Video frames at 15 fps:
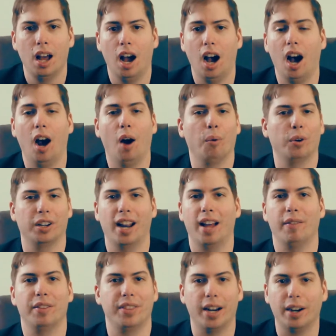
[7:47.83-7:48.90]
We're going to
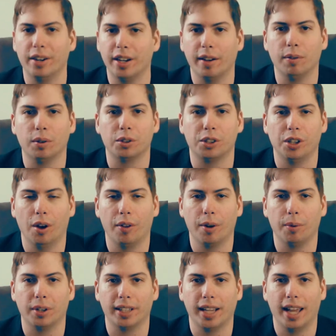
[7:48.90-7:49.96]
have a Daredevil show that
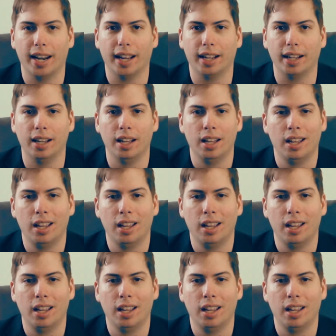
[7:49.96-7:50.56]
we're getting.